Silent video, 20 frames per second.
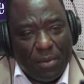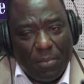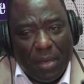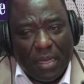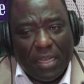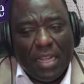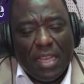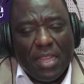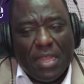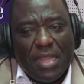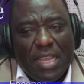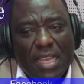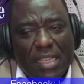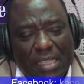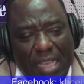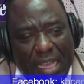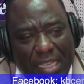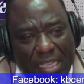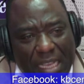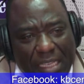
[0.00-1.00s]
But these
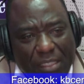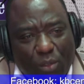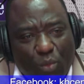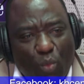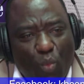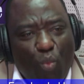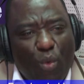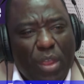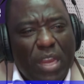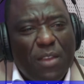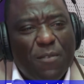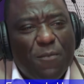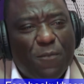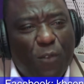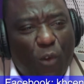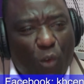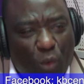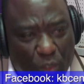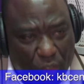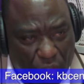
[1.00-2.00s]
are just to win
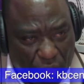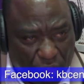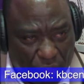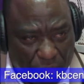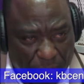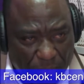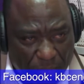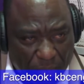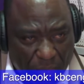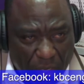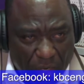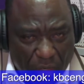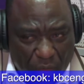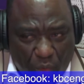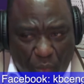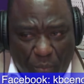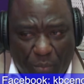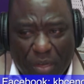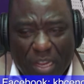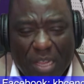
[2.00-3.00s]
votes,
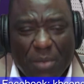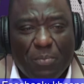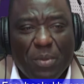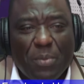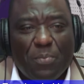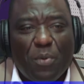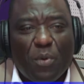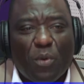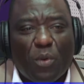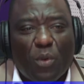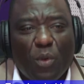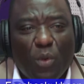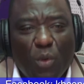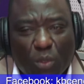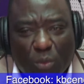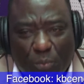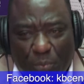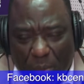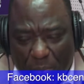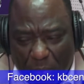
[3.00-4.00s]
to bring people
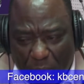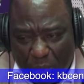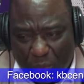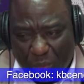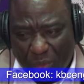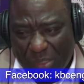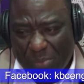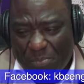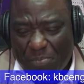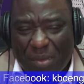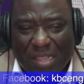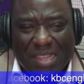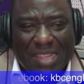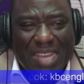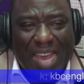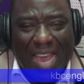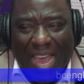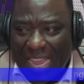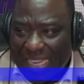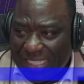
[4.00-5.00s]
close, people to
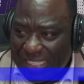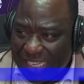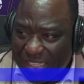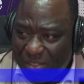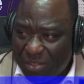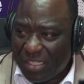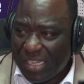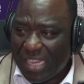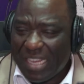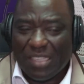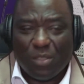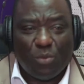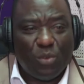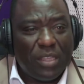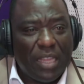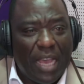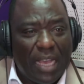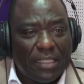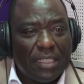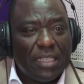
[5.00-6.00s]
sympathize, and to say it's
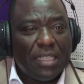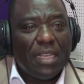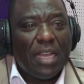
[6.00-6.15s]
with us.